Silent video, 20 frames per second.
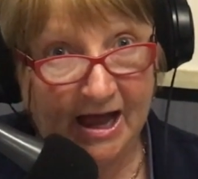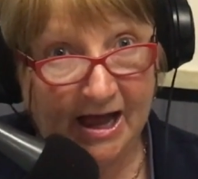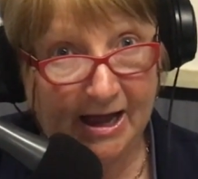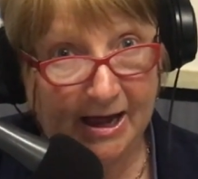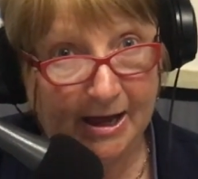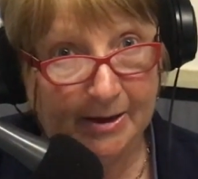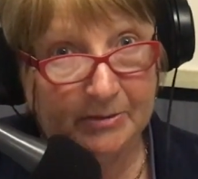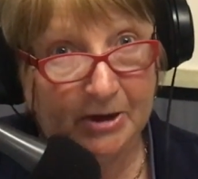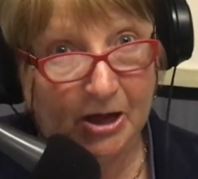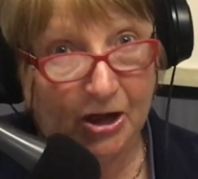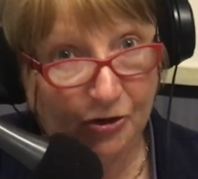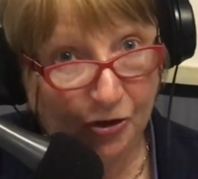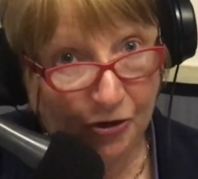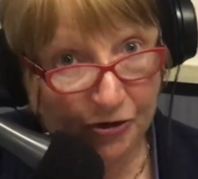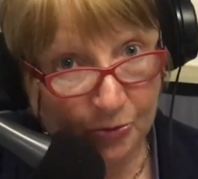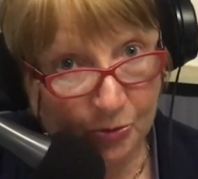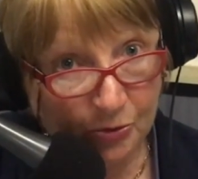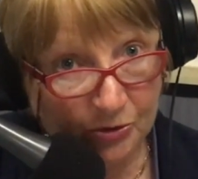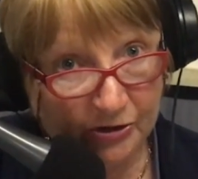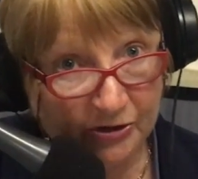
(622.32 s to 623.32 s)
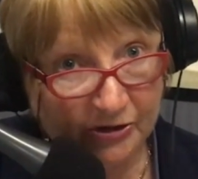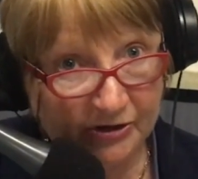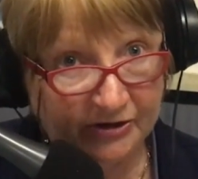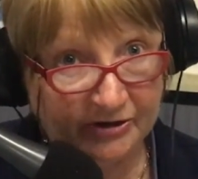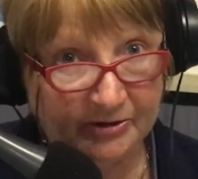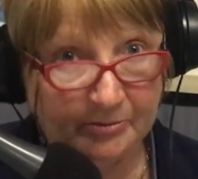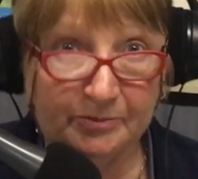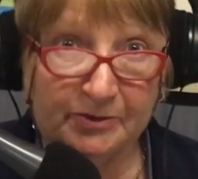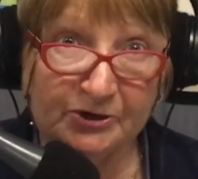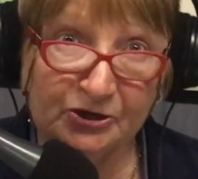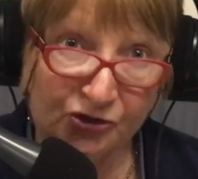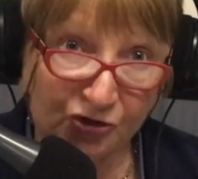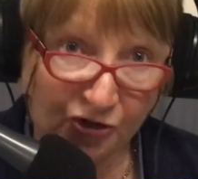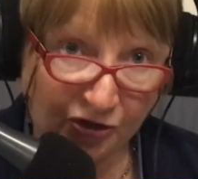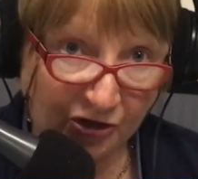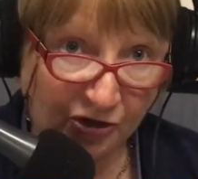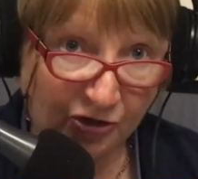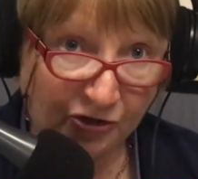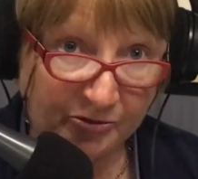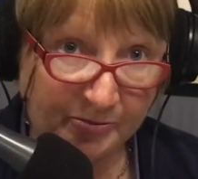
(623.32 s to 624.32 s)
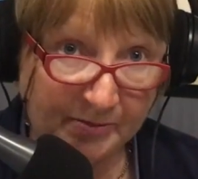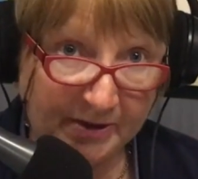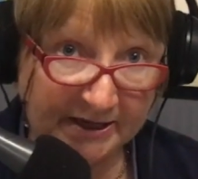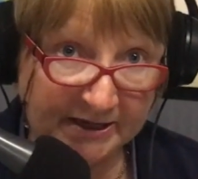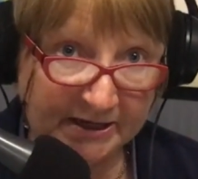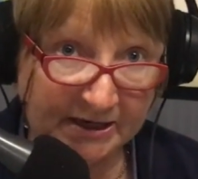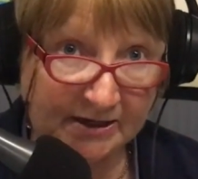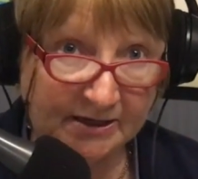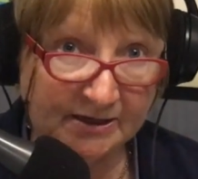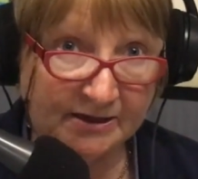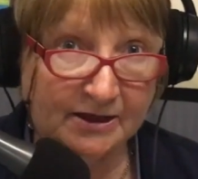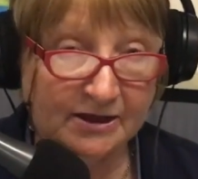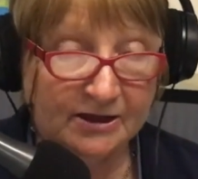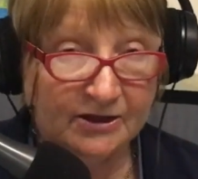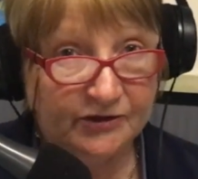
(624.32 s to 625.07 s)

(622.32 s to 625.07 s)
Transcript: A lot of work, but not a lot of money.